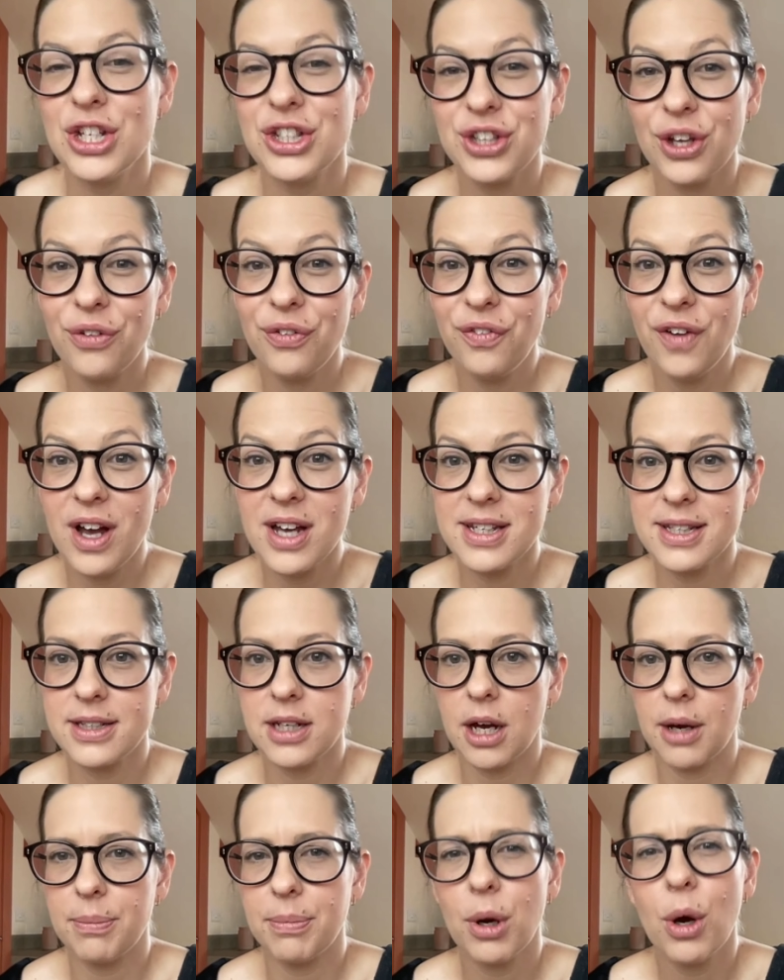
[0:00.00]
So first
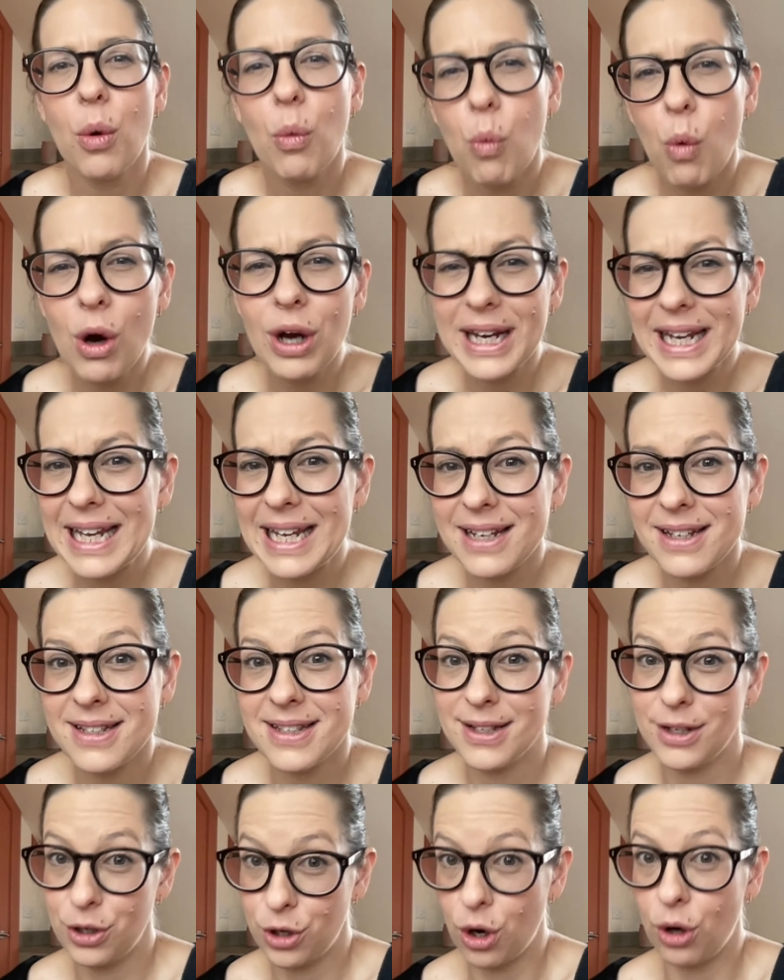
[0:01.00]
up, what
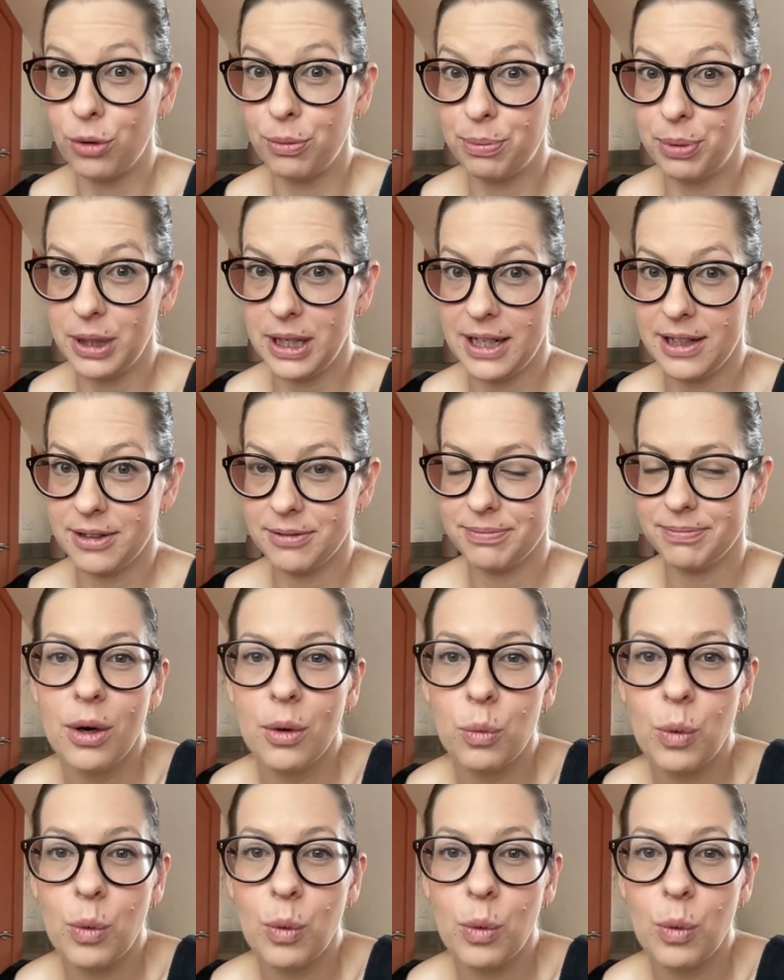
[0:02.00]
is gold bullion?